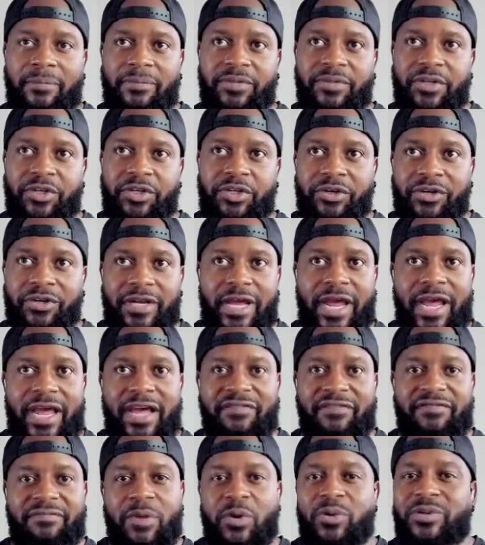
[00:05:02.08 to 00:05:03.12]
So you're going to
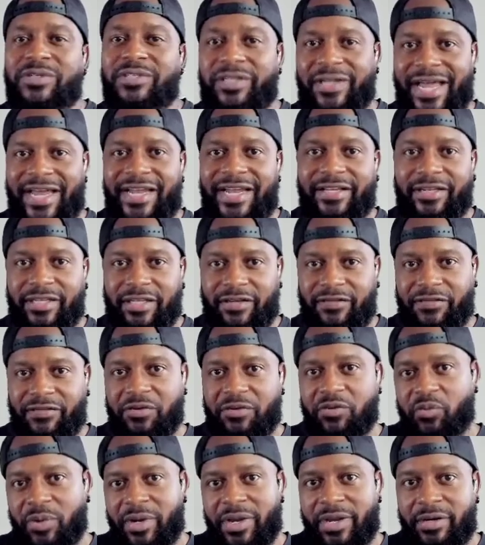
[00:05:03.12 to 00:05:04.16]
have most likely, if
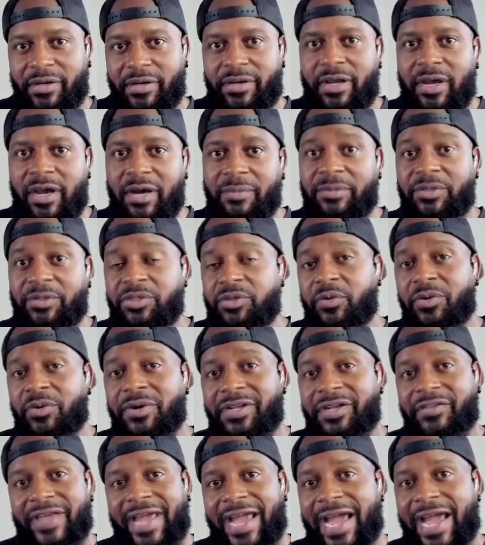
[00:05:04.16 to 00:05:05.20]
you win a
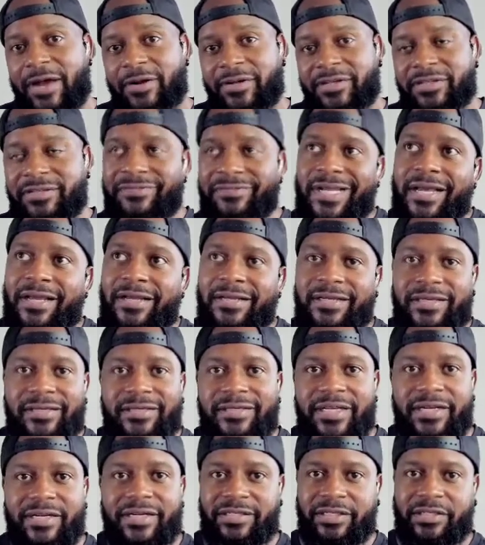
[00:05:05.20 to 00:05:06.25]
majority in the House,
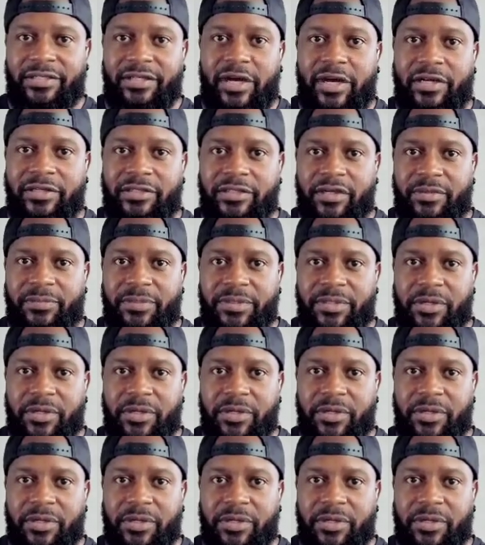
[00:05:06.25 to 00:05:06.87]
Senate's a toss-up.